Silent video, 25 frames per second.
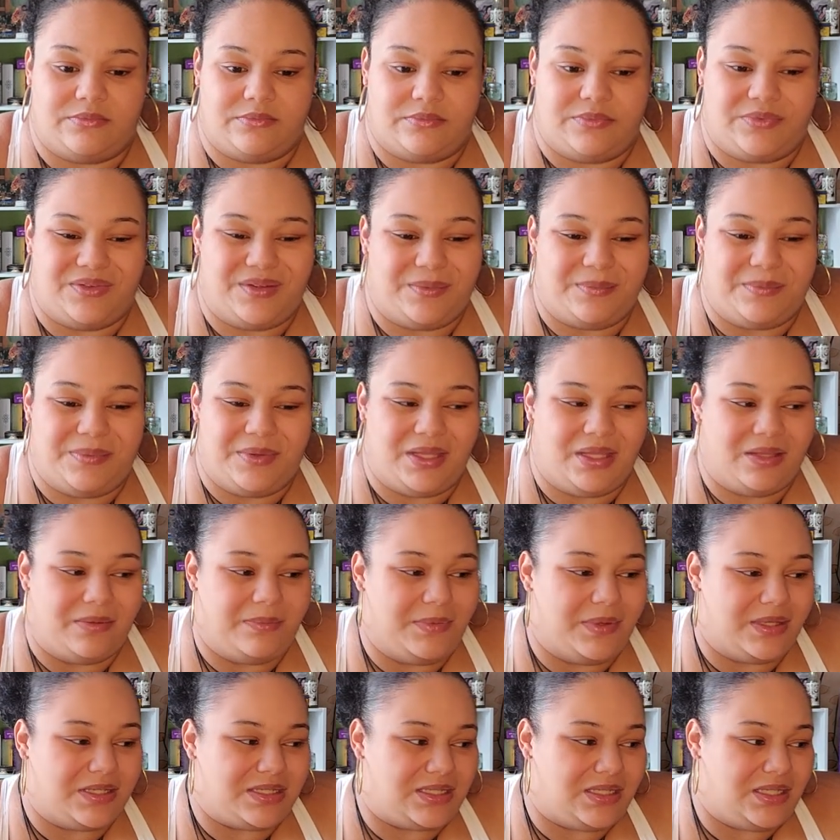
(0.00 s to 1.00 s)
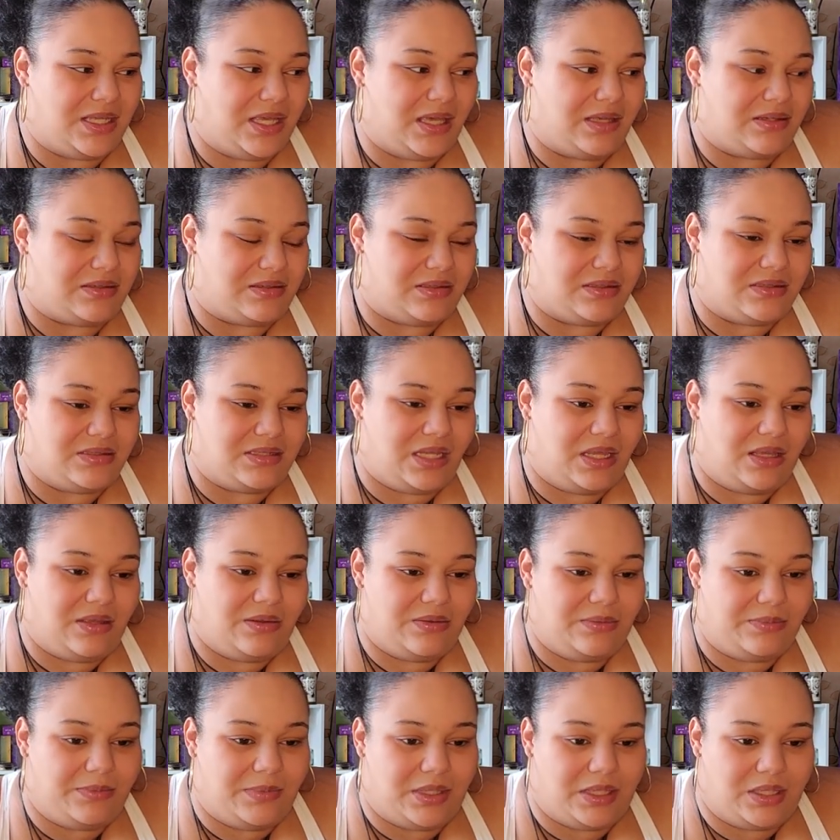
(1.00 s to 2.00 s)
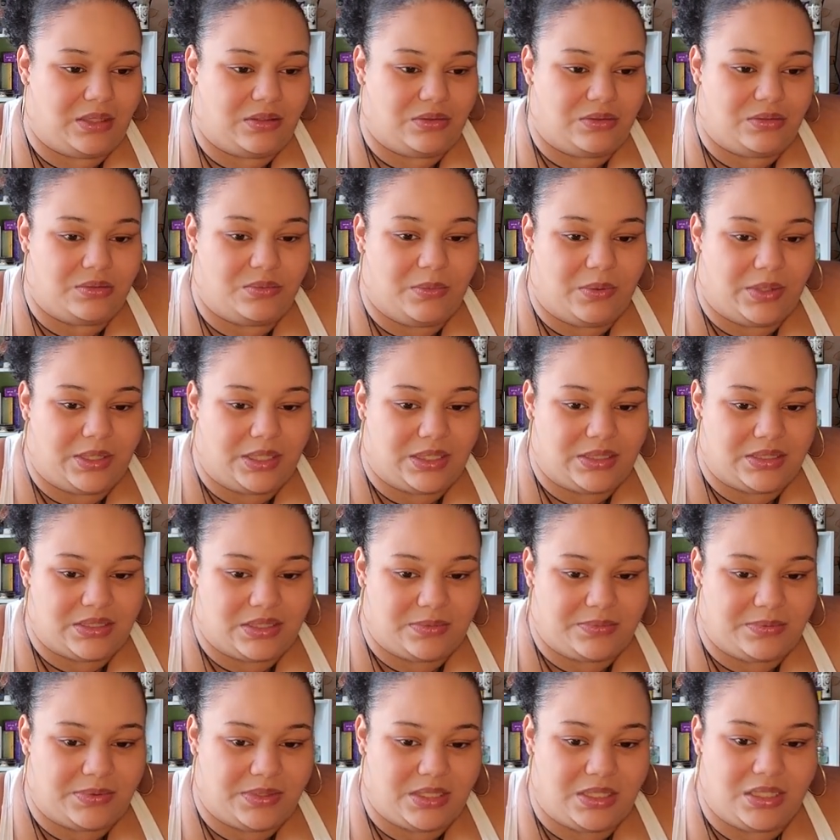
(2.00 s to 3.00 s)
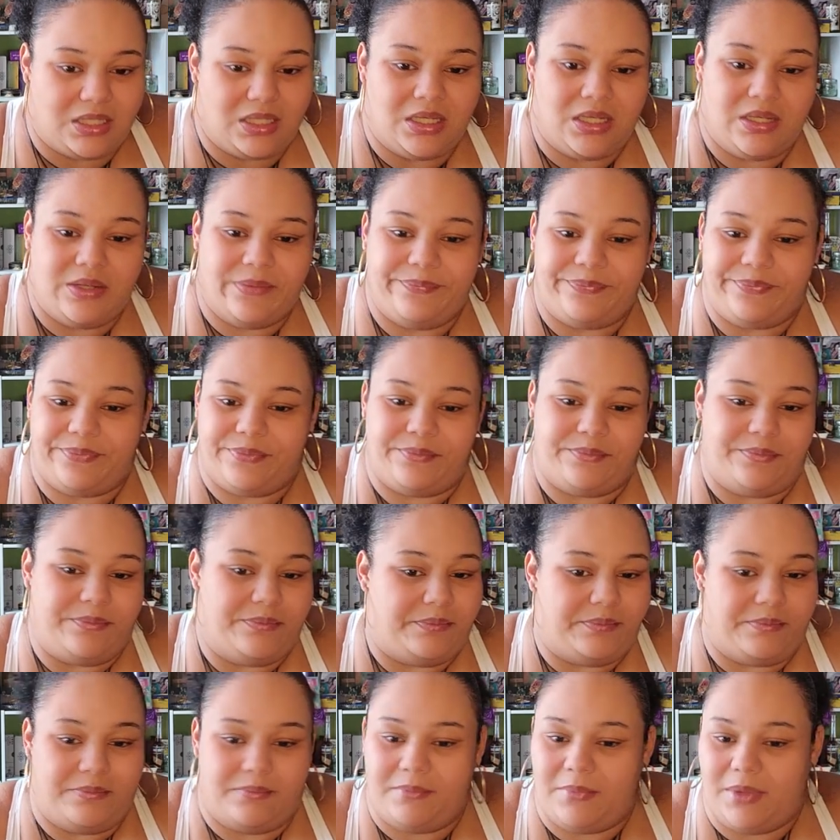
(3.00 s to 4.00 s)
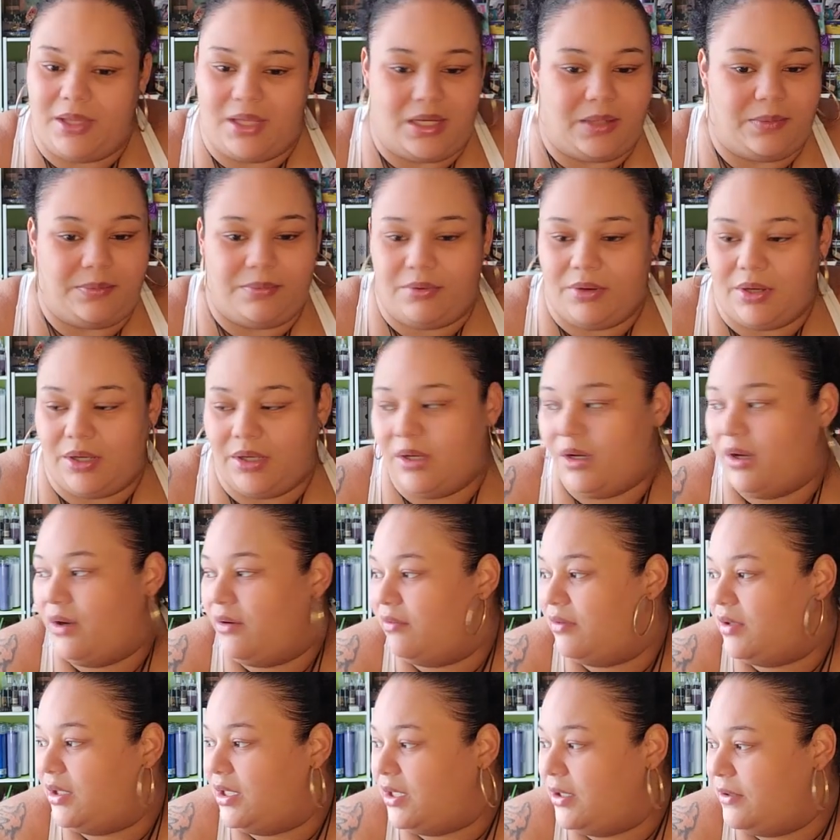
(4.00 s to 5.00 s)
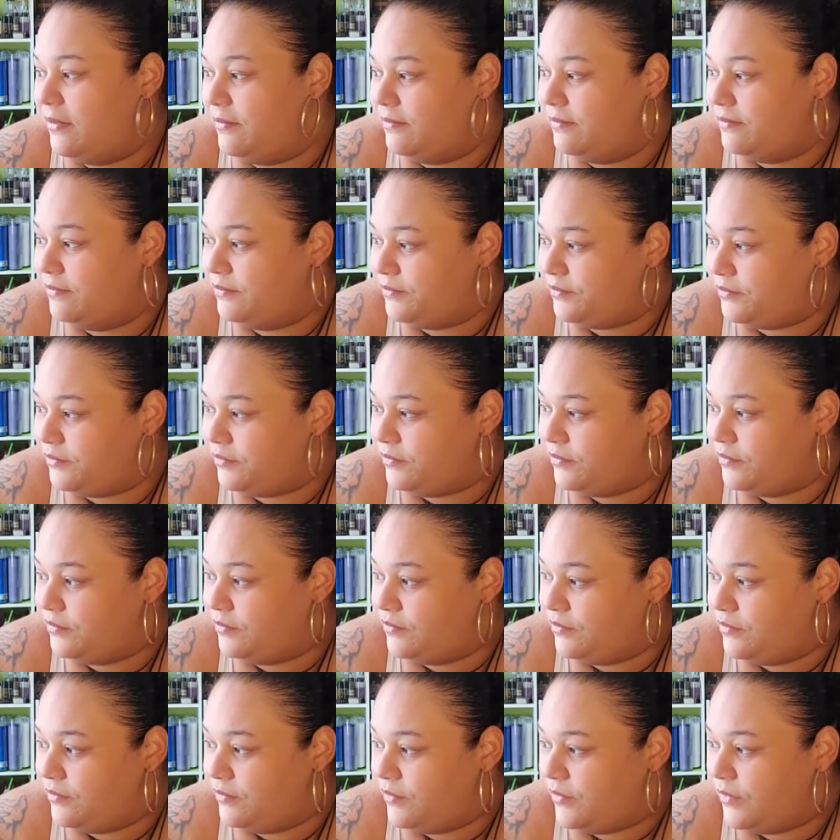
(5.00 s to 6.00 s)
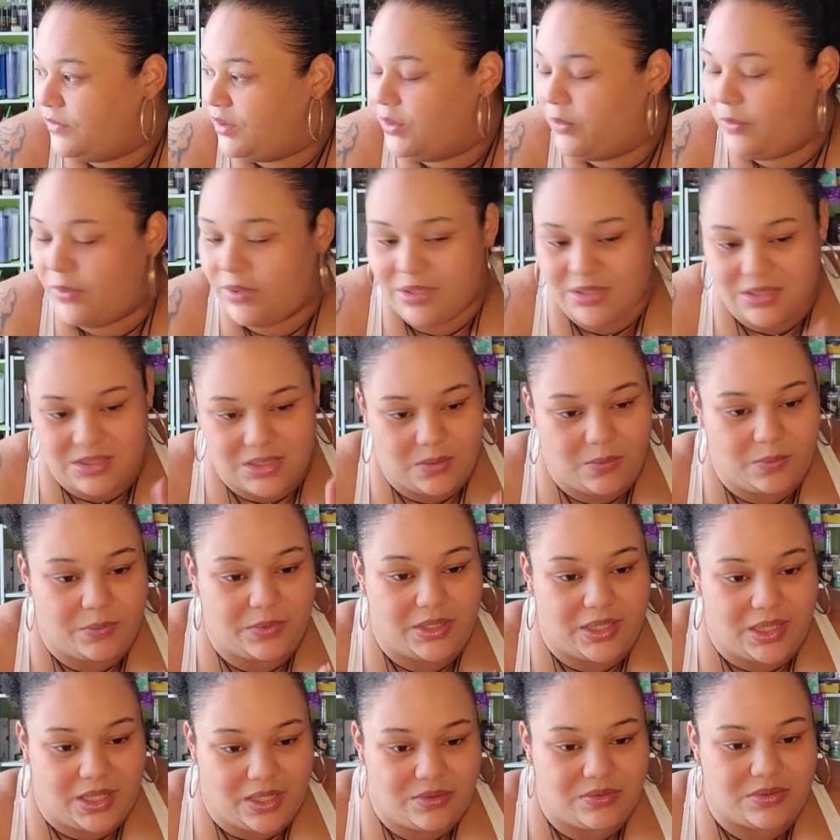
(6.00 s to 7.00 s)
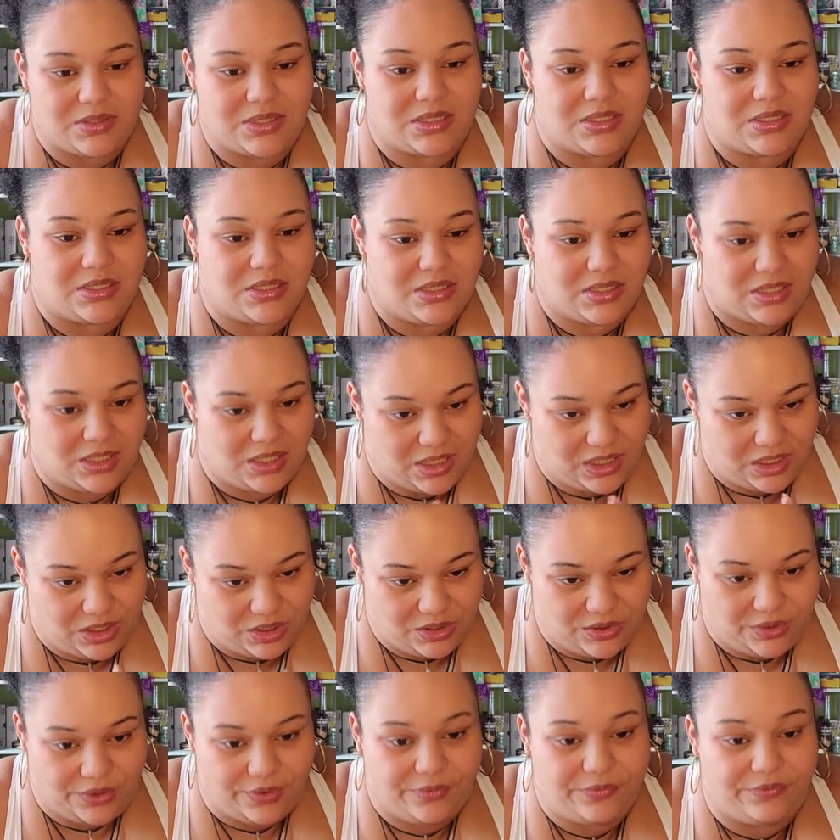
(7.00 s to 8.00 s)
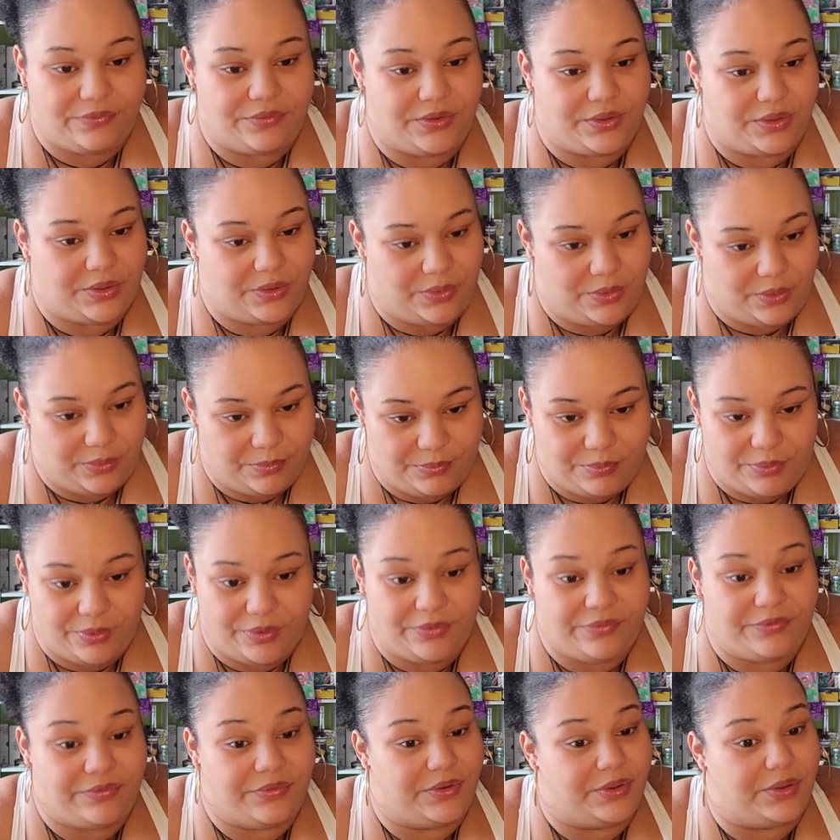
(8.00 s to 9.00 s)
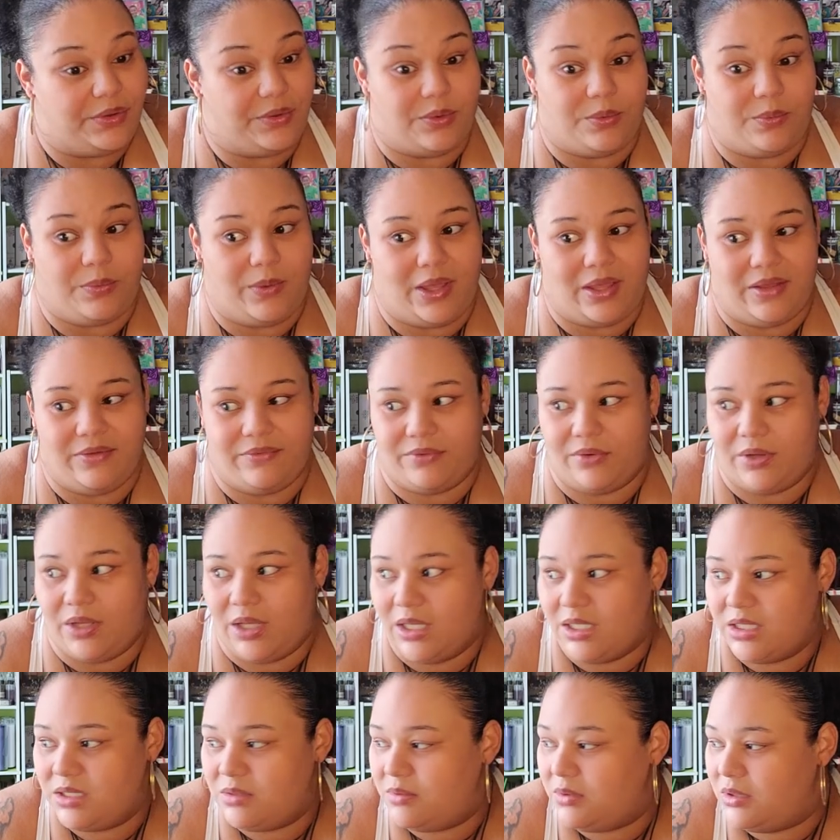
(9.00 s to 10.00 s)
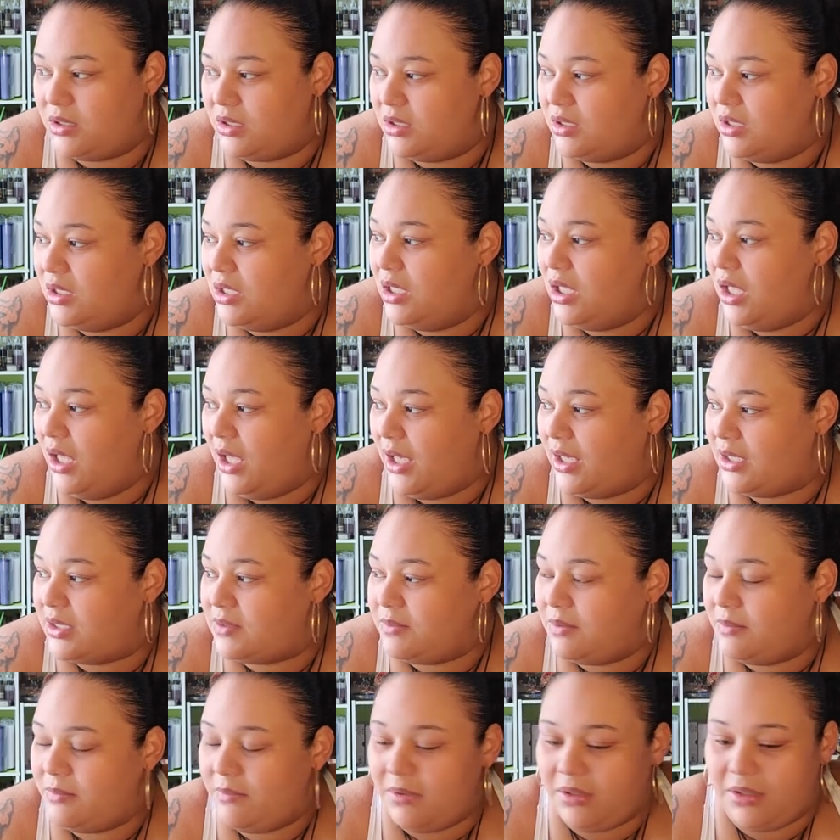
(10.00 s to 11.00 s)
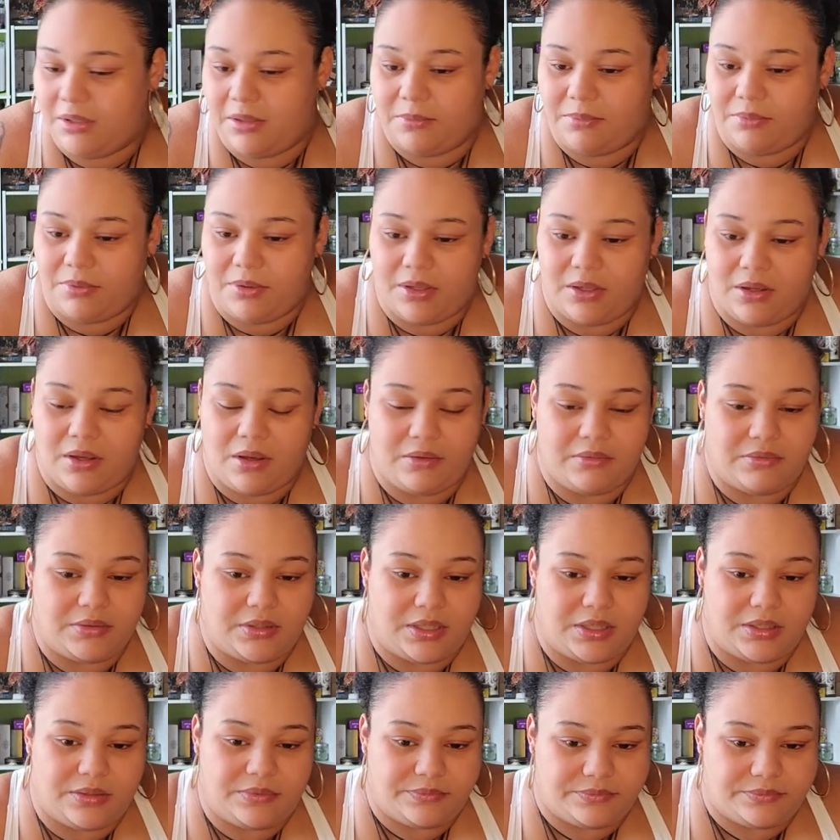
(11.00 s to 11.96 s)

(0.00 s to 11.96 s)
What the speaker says: There being a messy ass entanglement, and you wanting to be made a priority the way someone else's girlfriend or boyfriend or wife or husband has been made a priority.